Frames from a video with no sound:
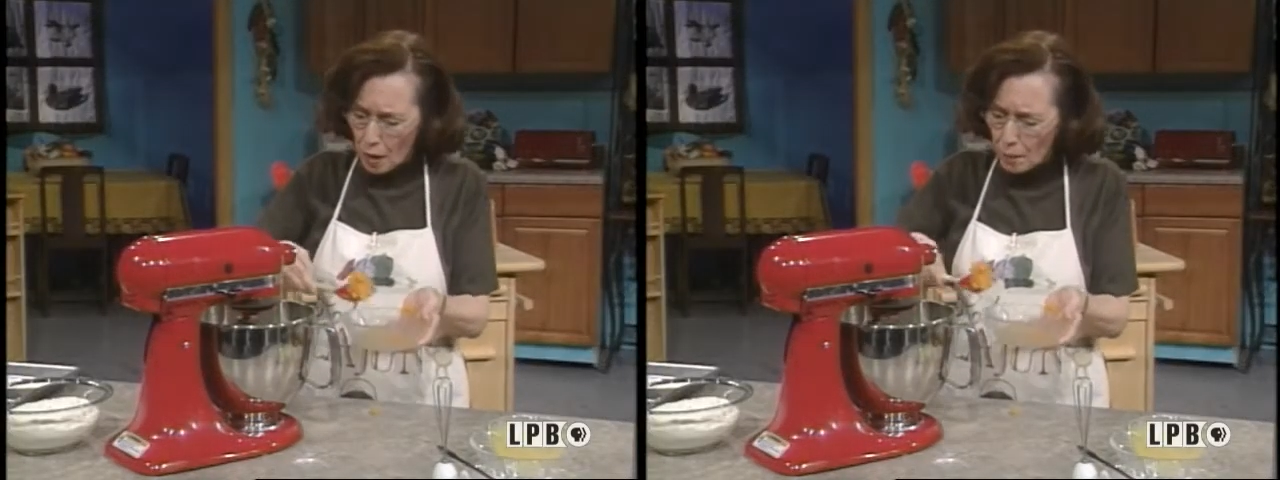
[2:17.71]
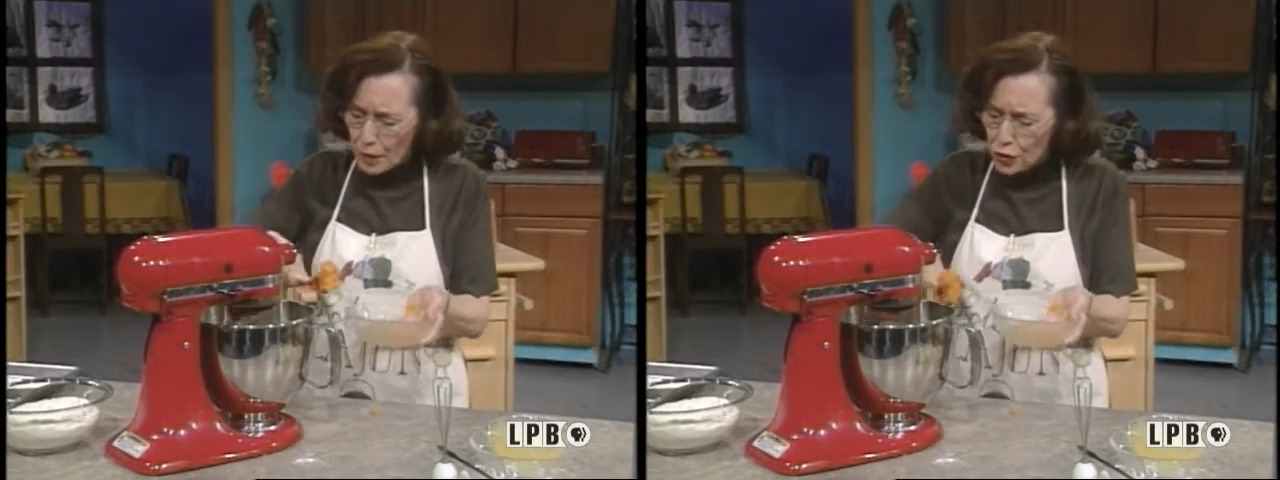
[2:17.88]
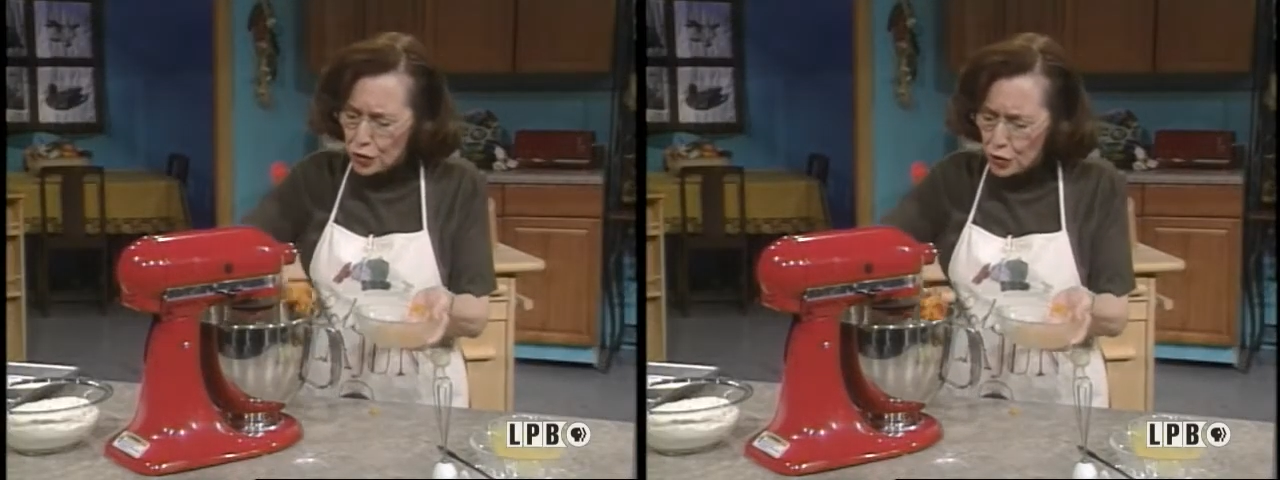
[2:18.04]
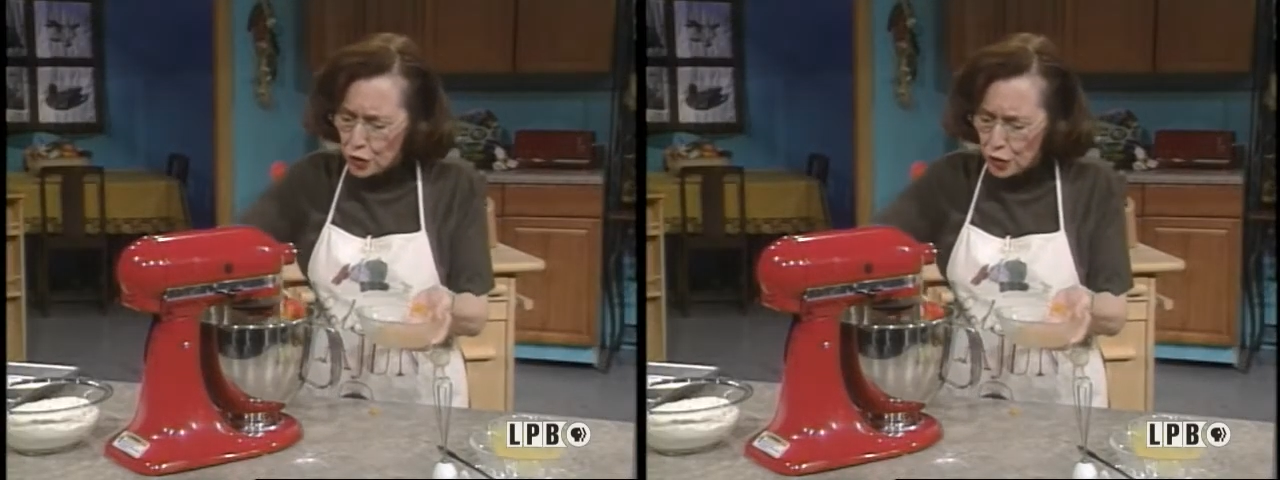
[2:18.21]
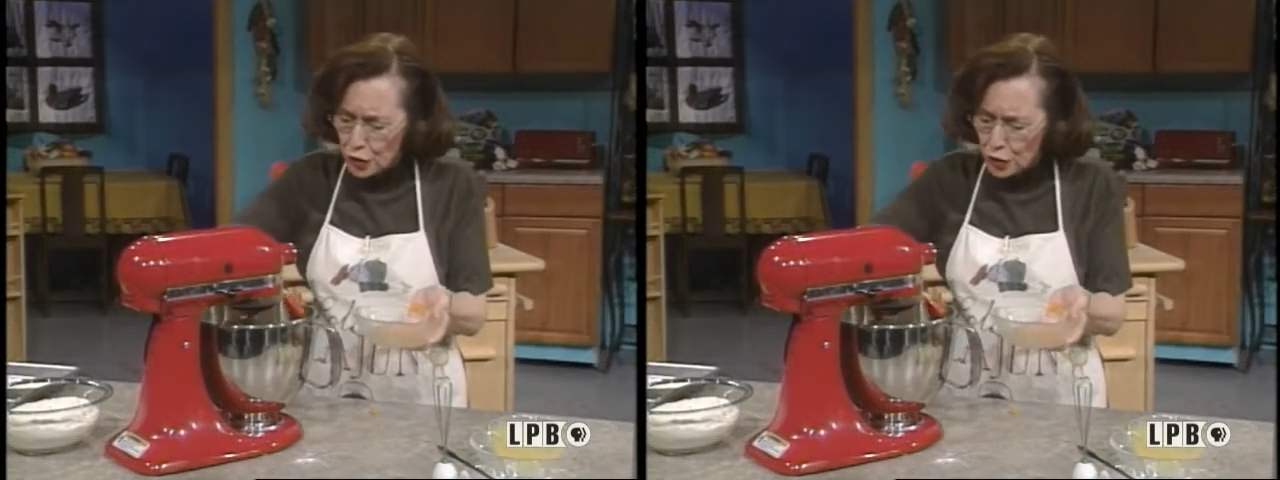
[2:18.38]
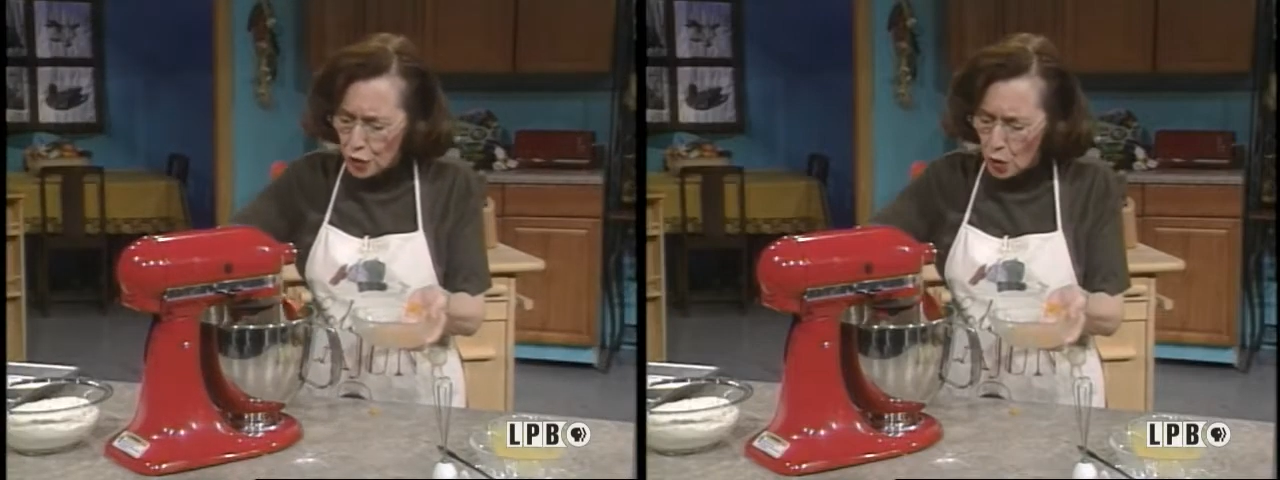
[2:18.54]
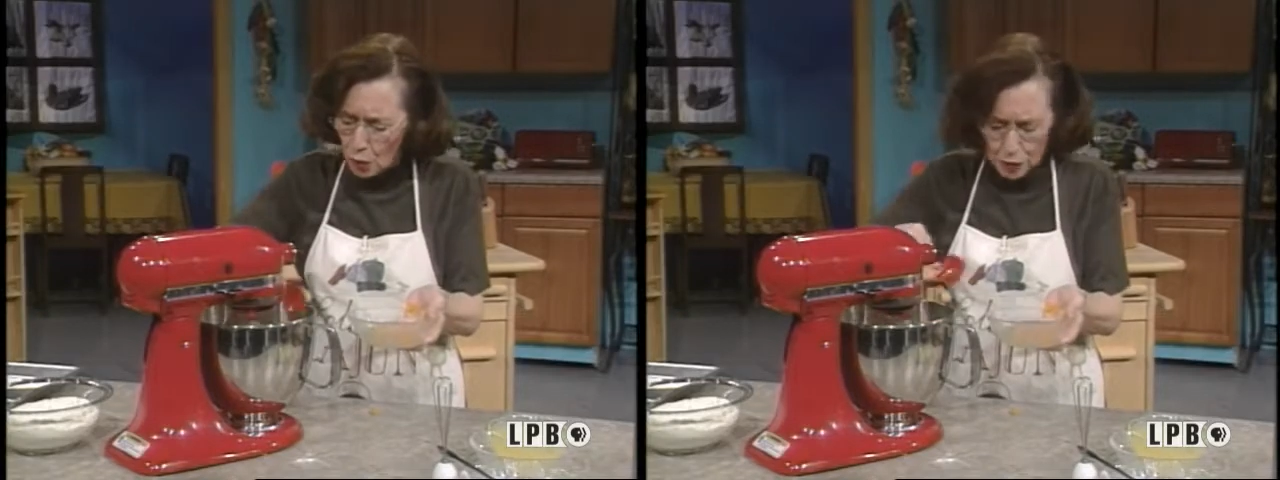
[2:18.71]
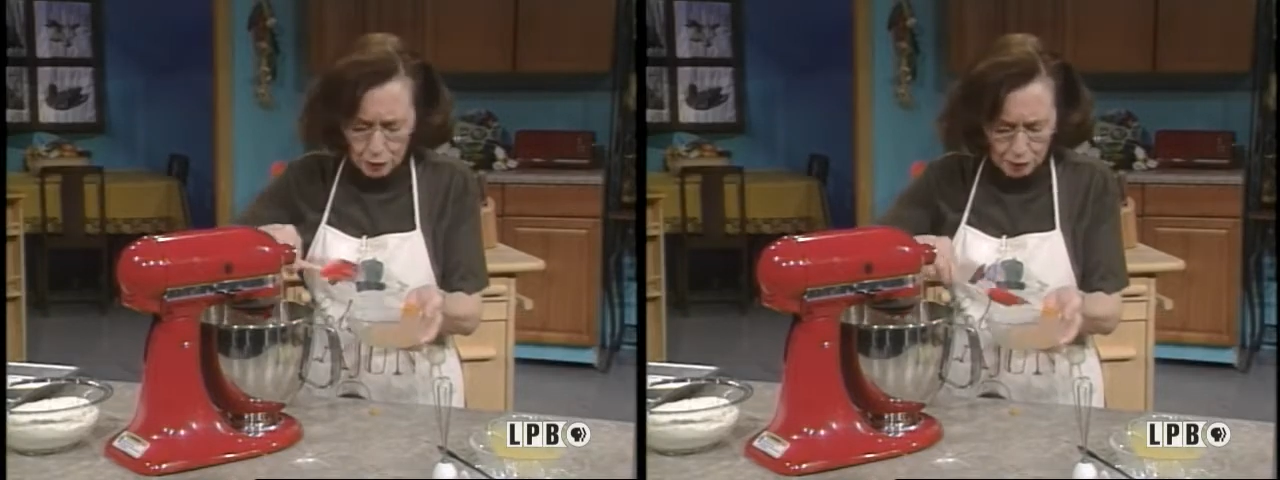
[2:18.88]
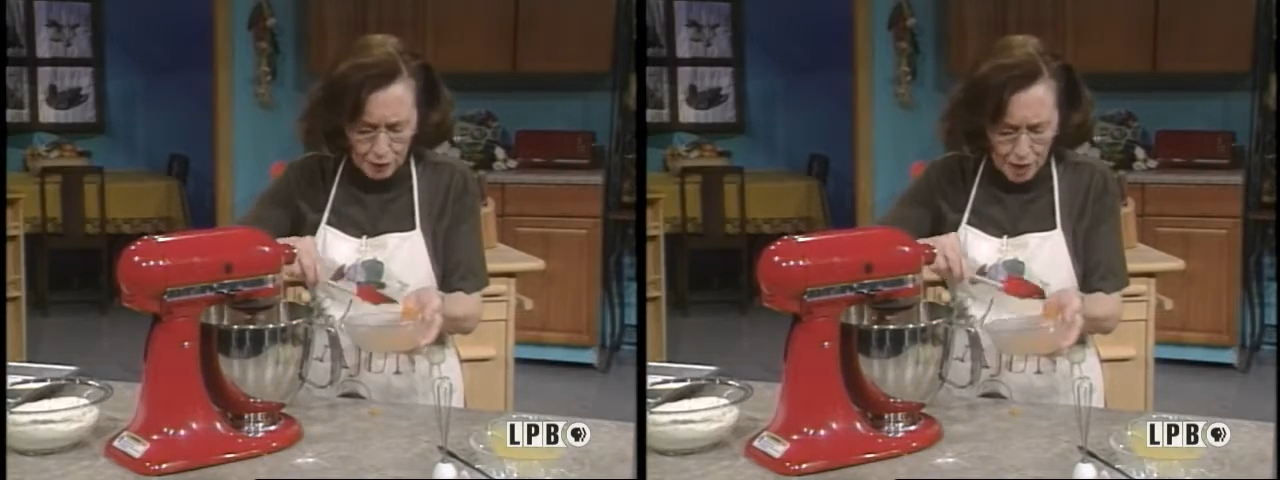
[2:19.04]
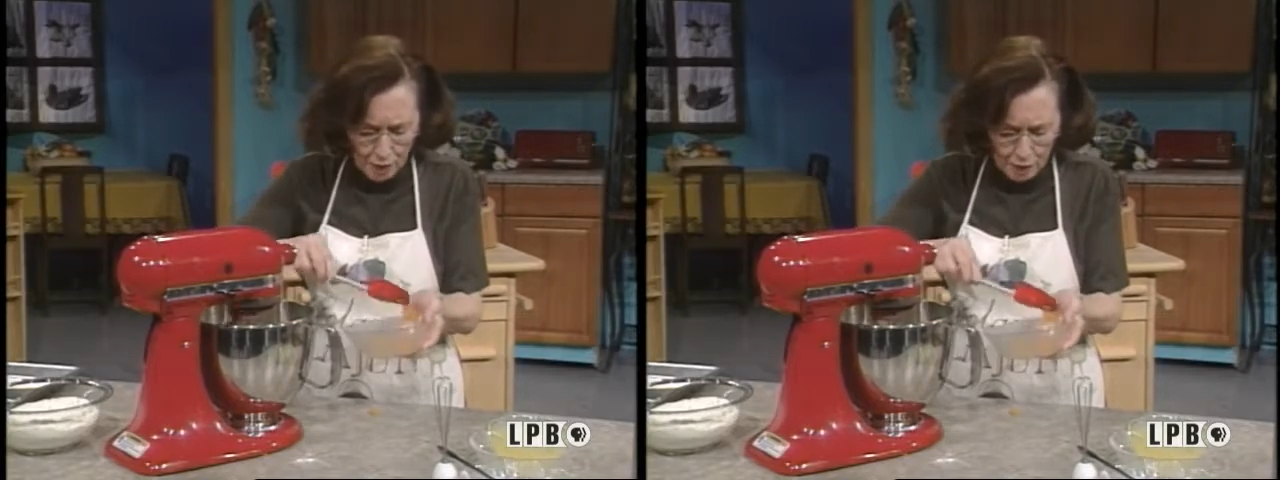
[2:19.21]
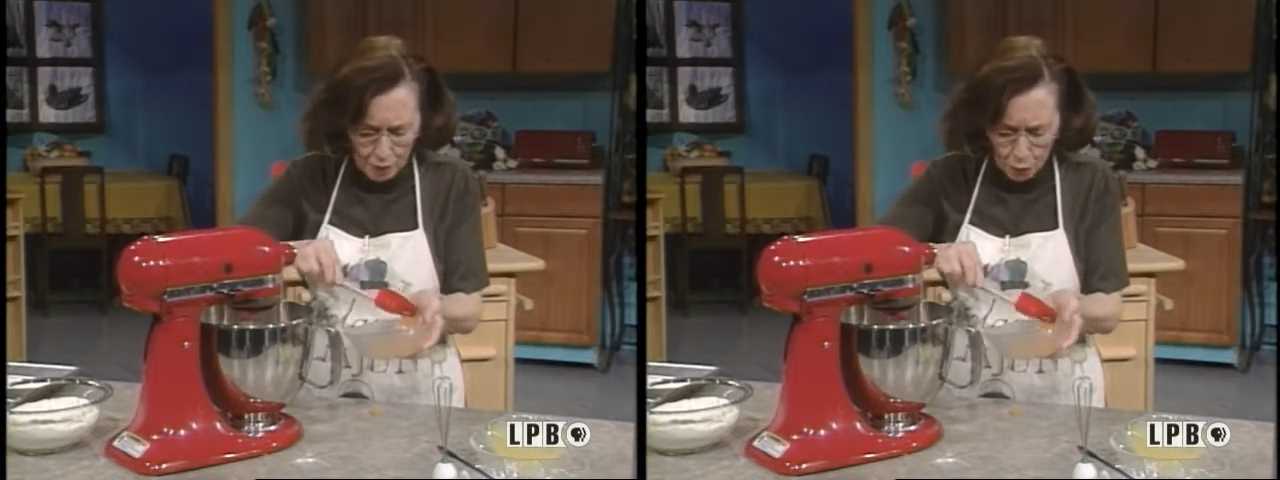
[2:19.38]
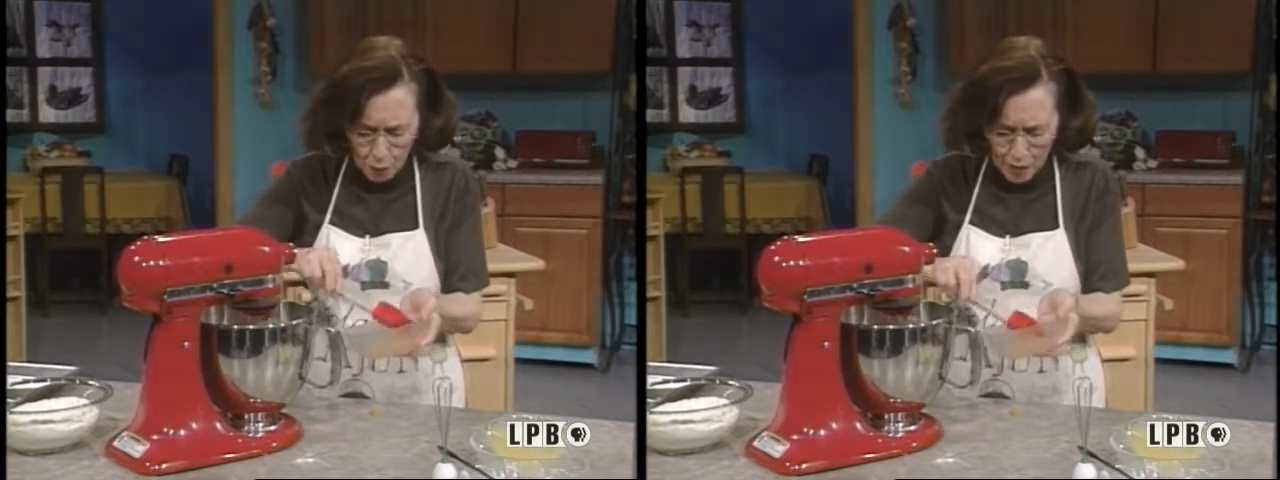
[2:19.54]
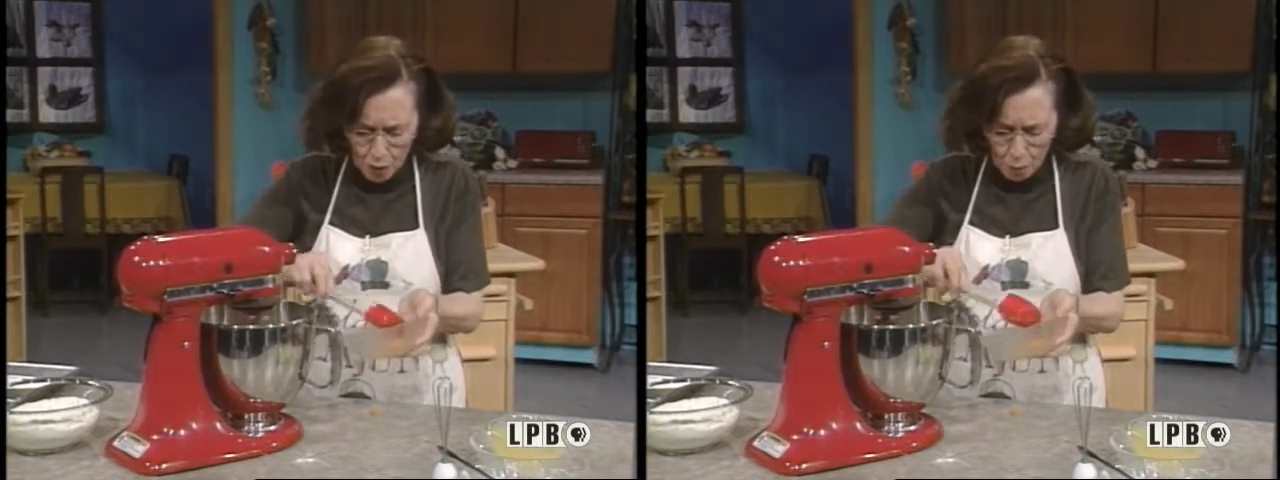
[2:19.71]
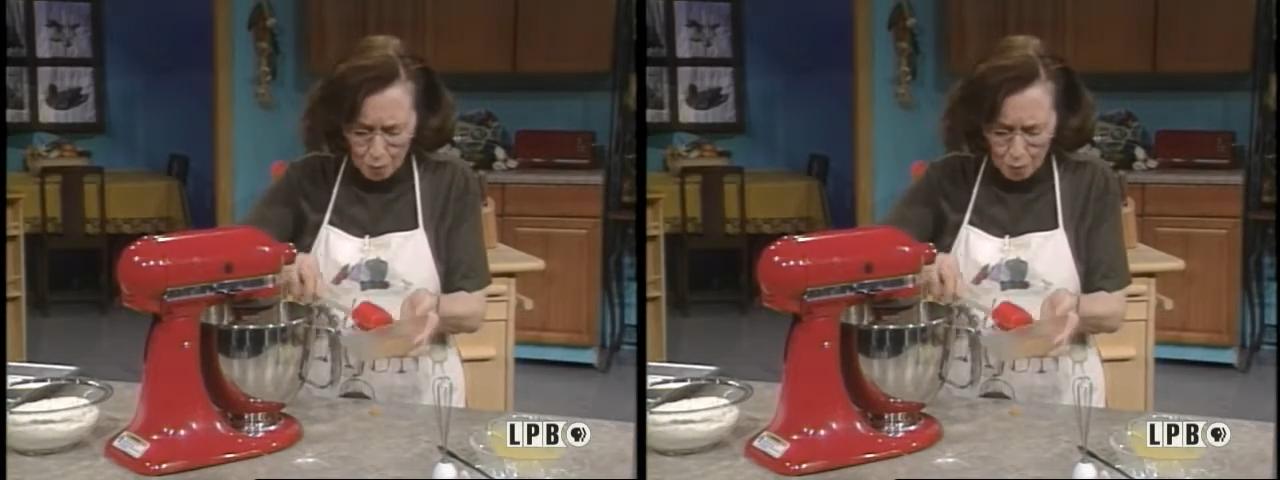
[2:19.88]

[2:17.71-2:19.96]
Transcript: Make sure your dough is very well